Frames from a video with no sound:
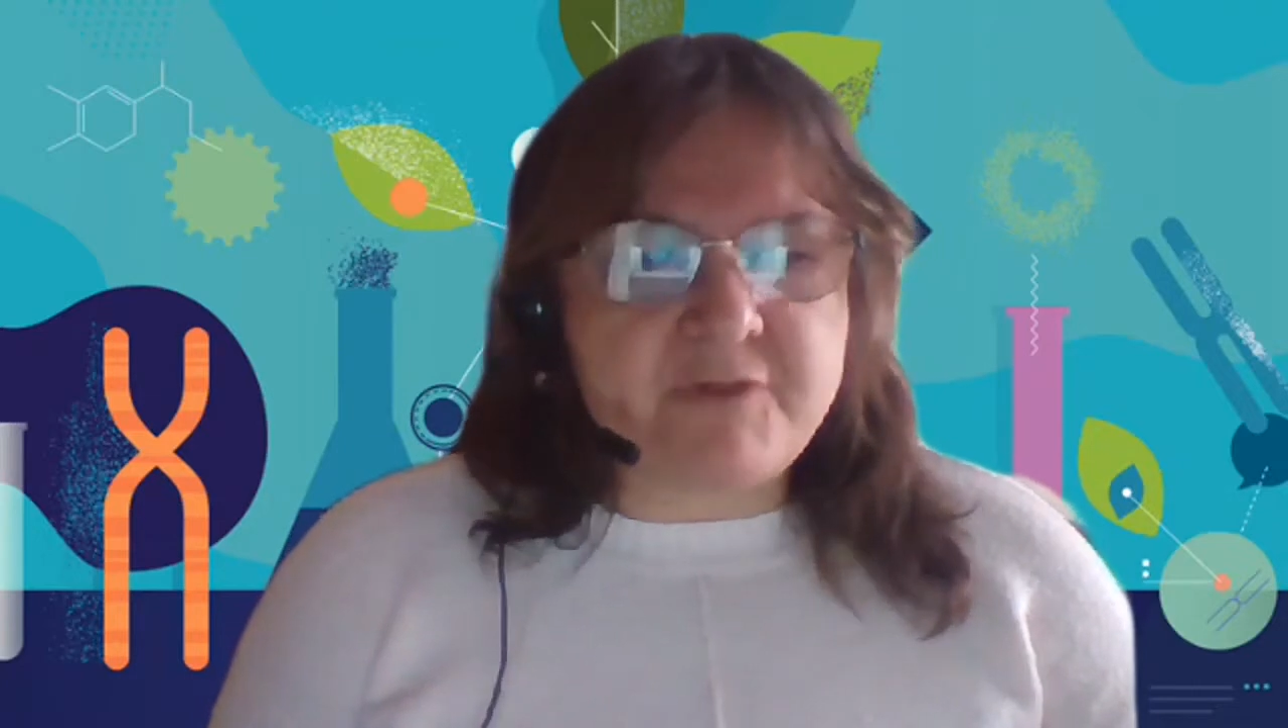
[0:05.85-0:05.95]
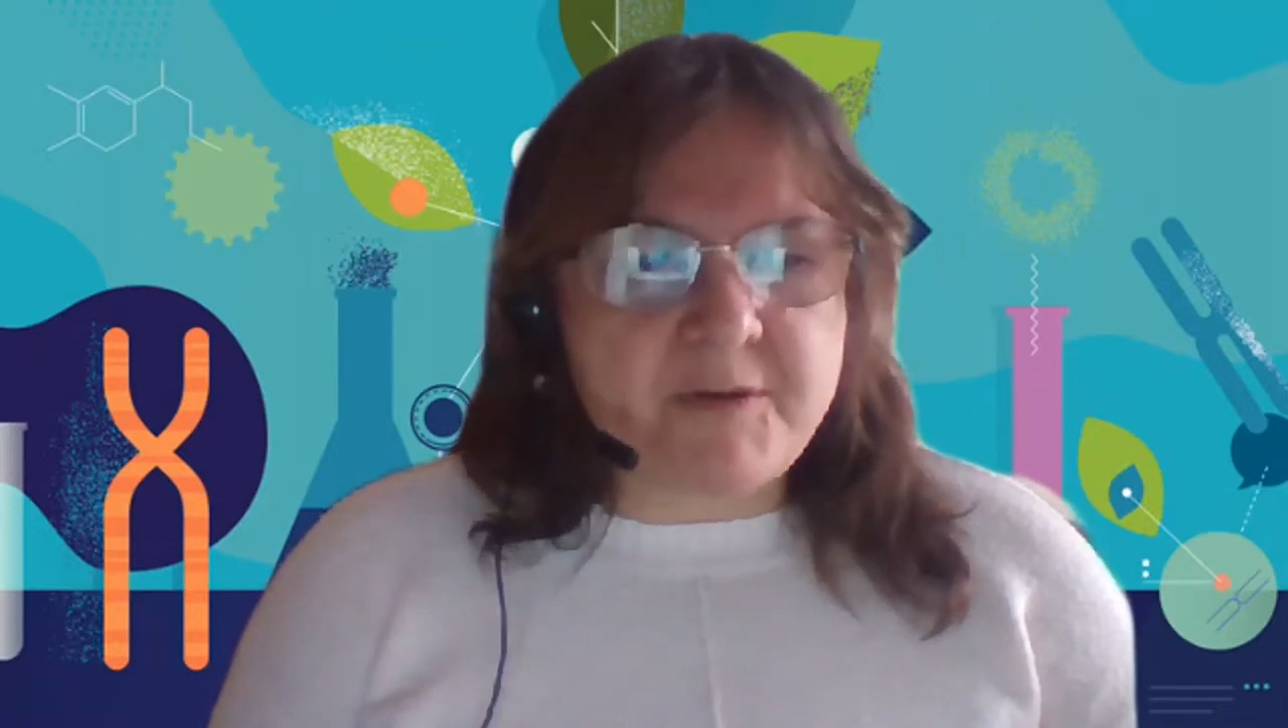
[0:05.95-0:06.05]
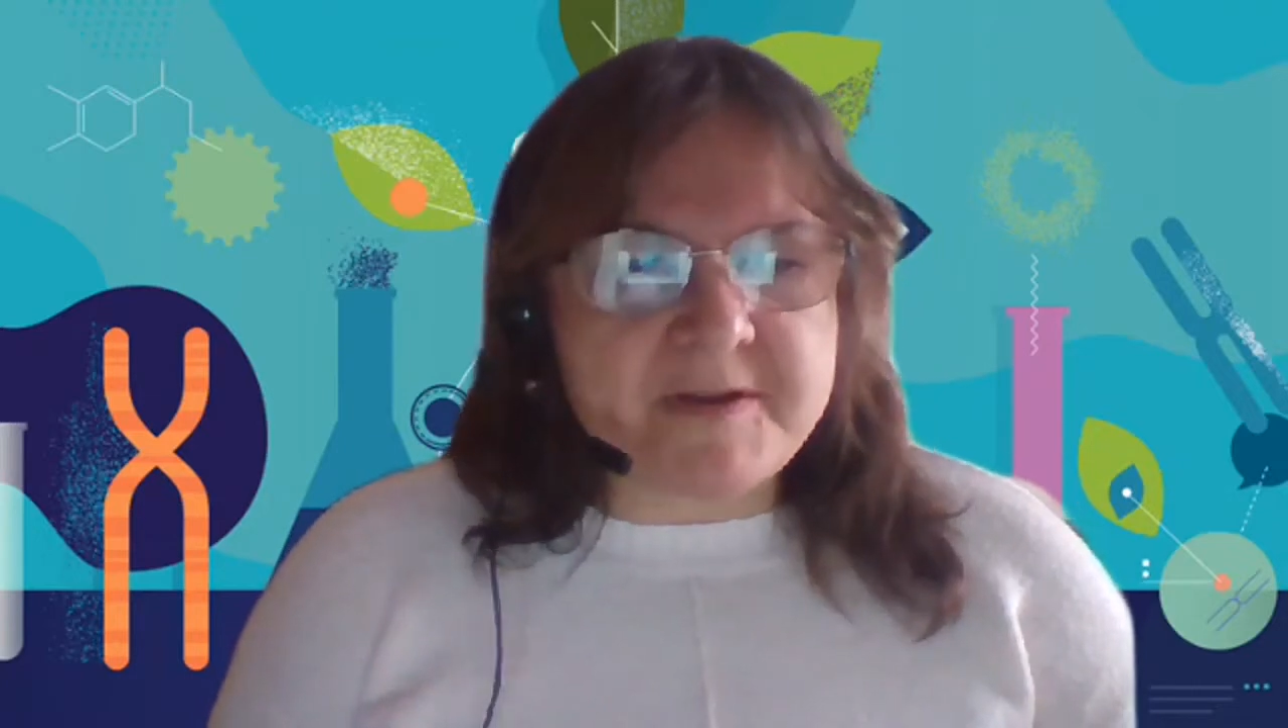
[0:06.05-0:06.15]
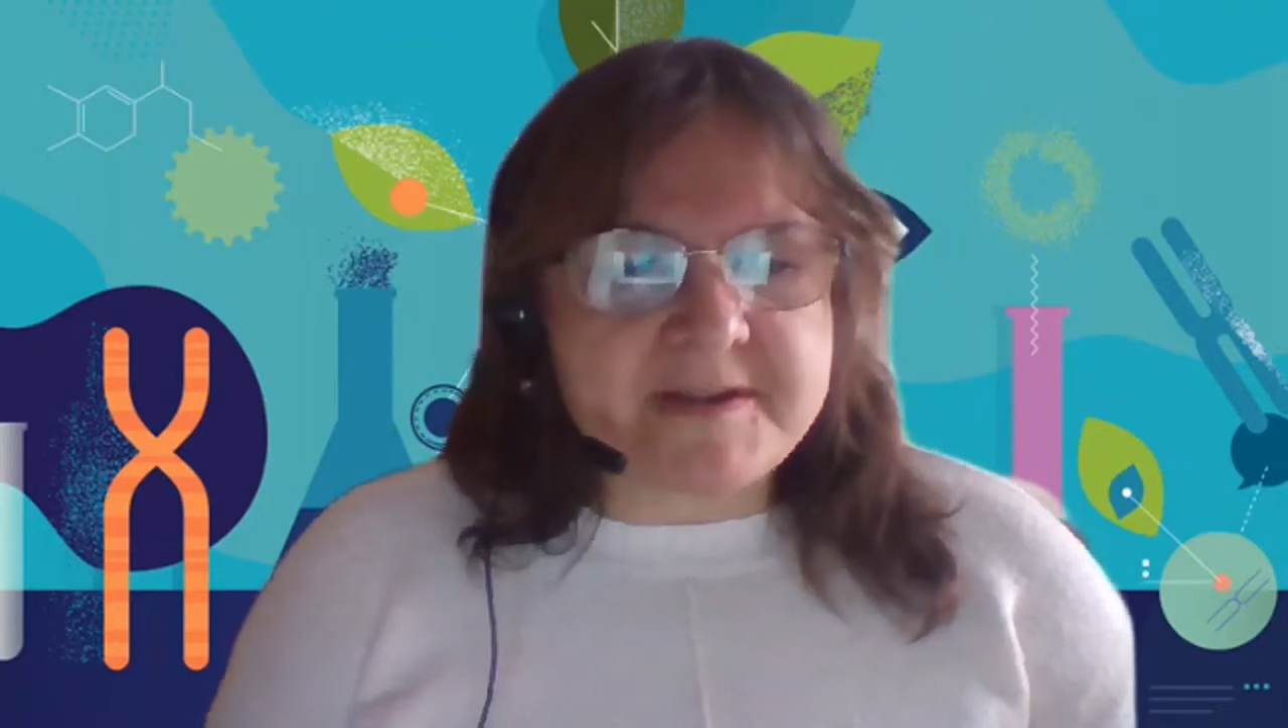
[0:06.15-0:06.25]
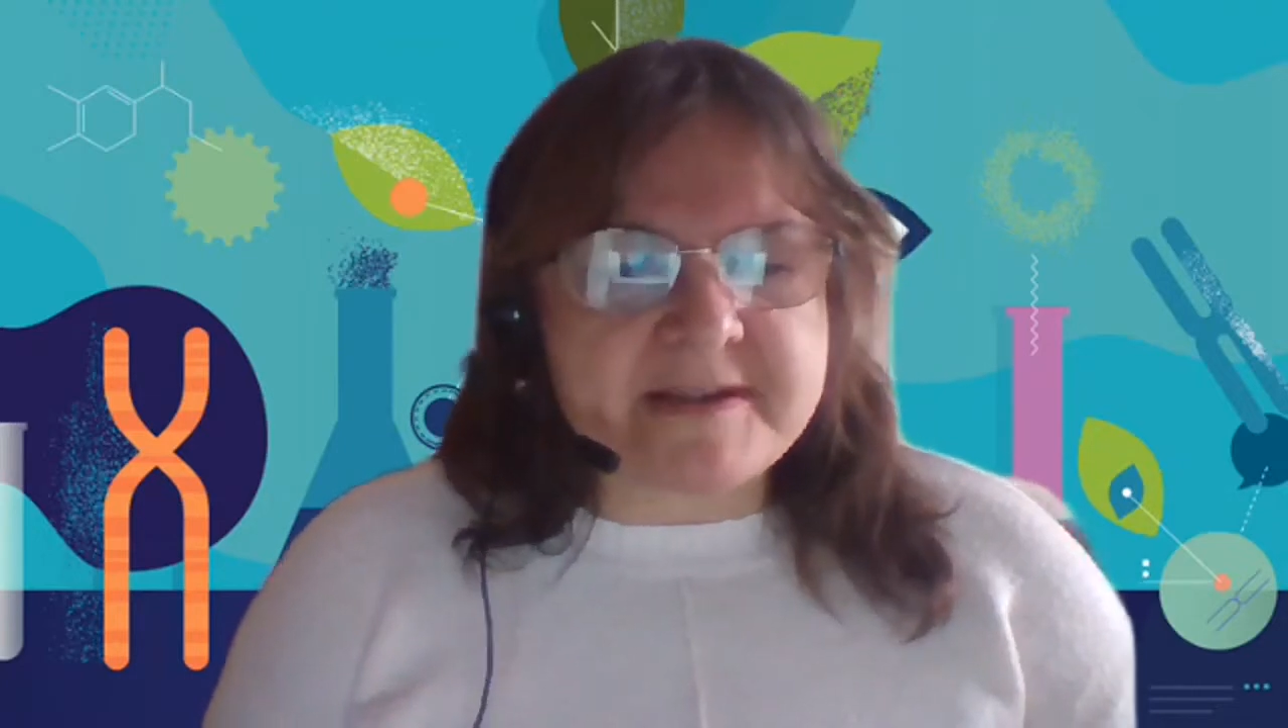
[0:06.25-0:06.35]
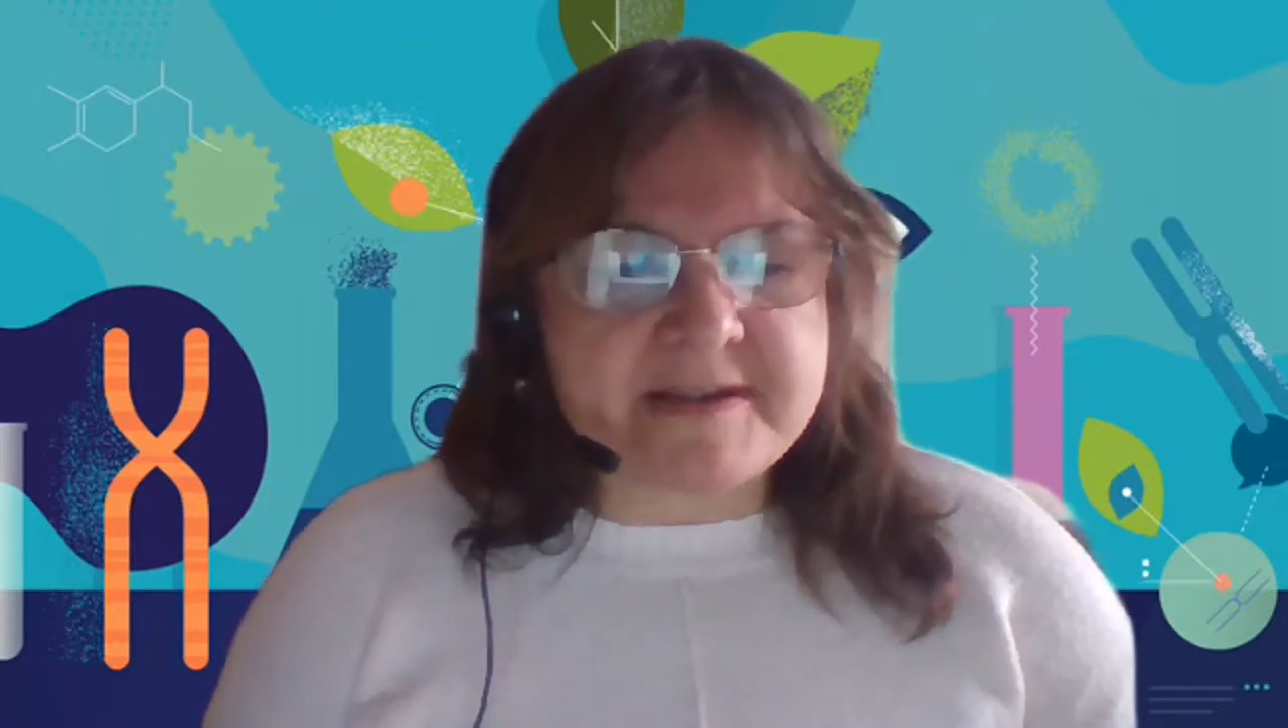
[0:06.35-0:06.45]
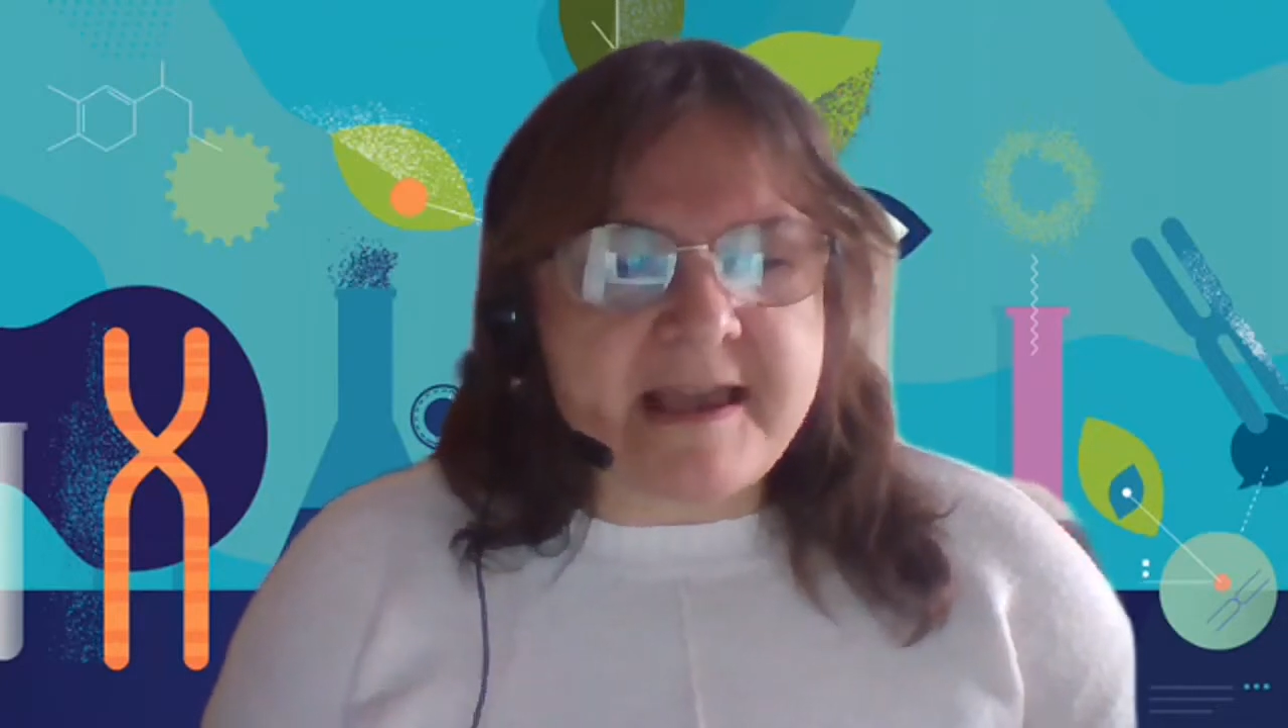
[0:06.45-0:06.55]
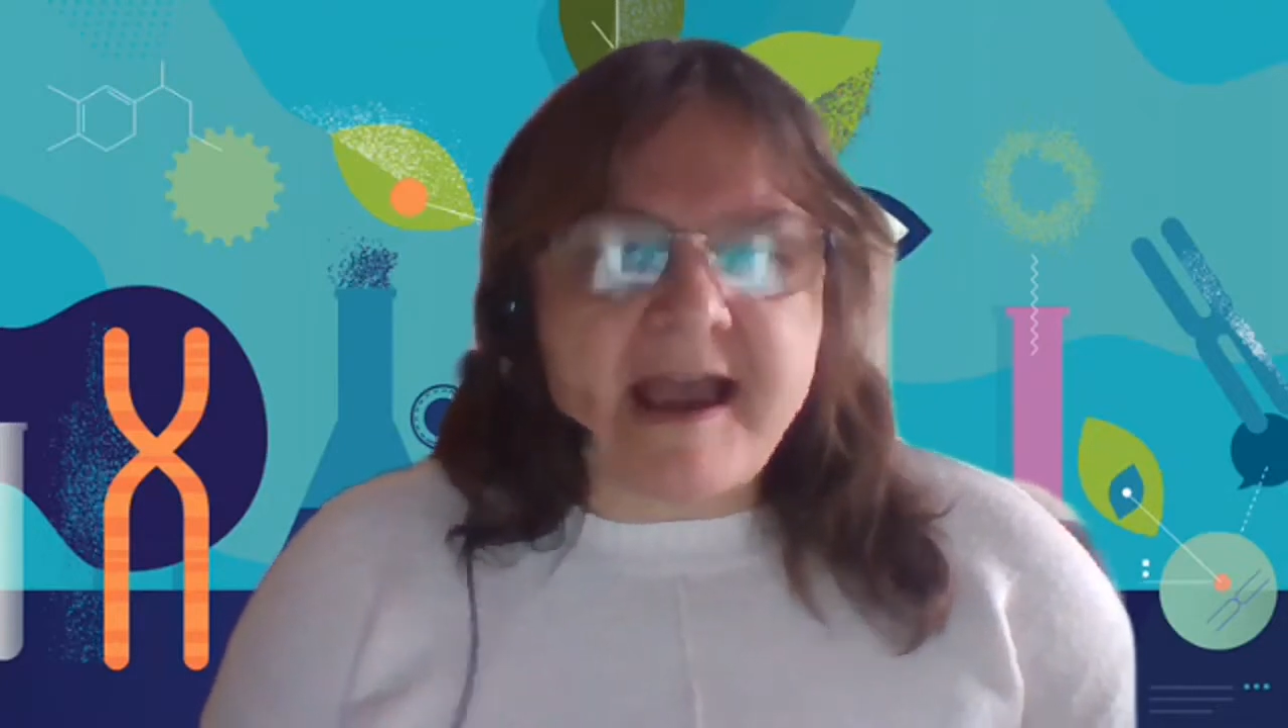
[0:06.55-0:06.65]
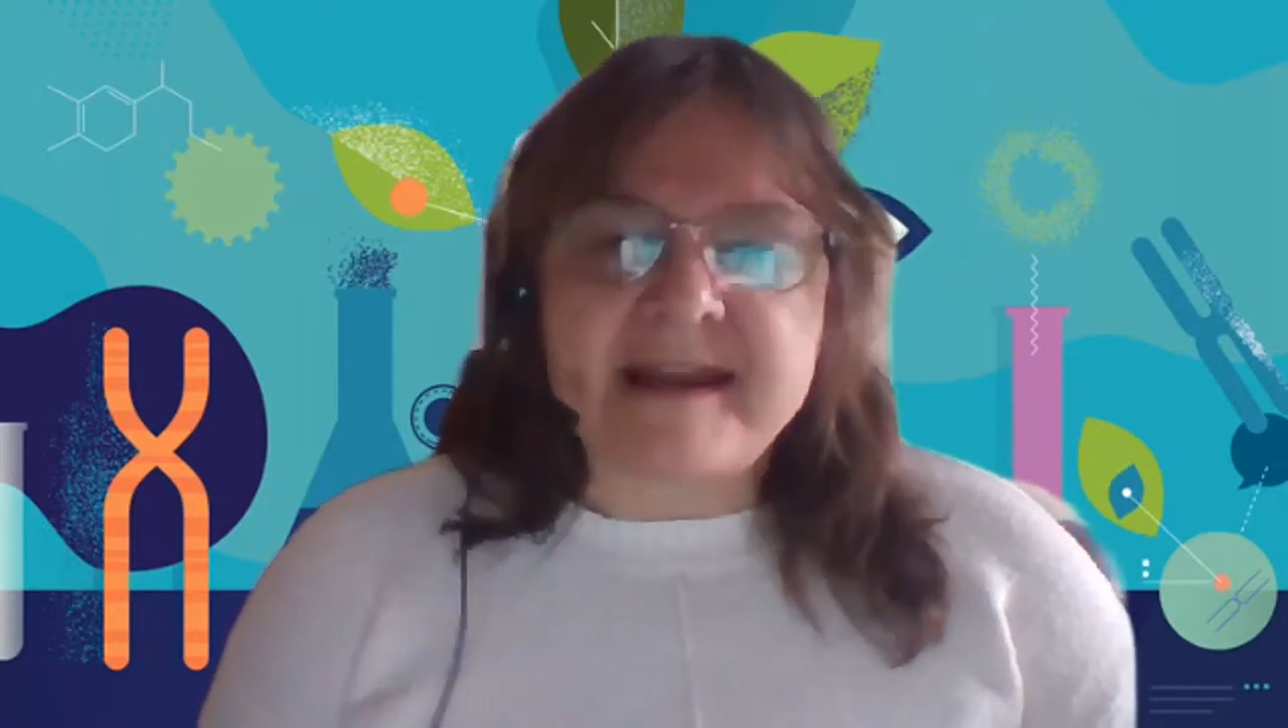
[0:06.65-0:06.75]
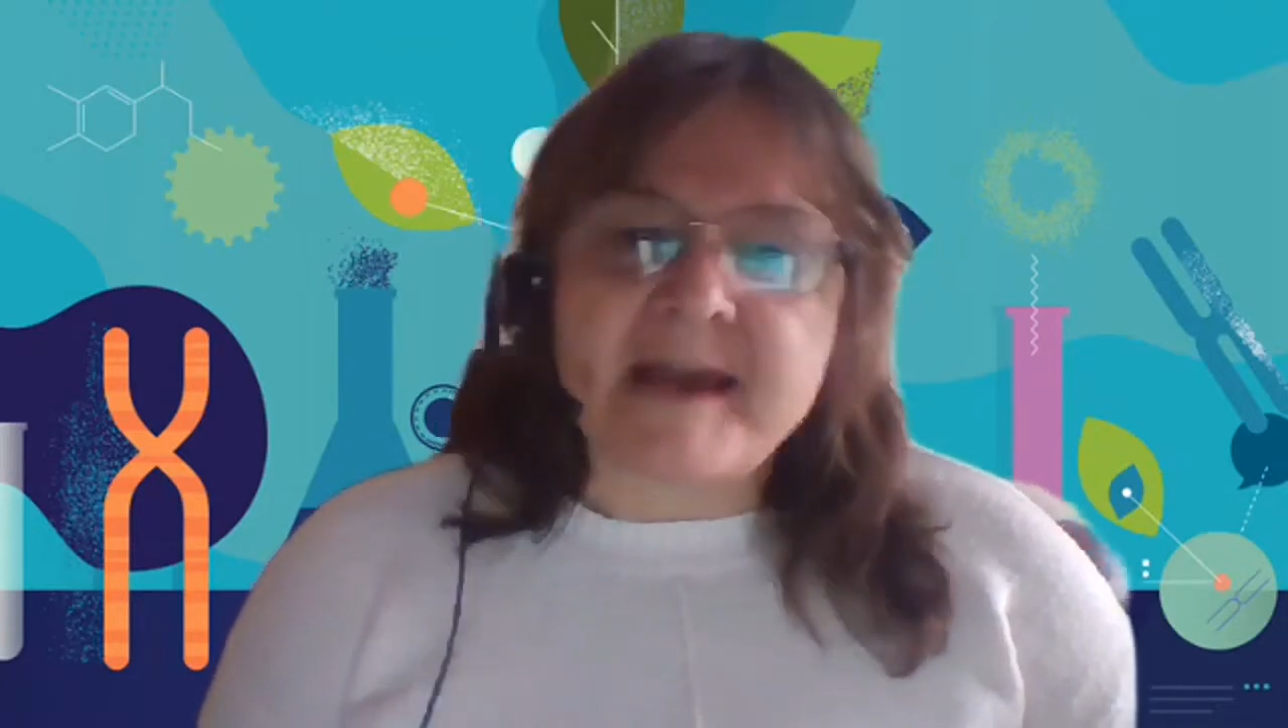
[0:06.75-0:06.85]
Roberts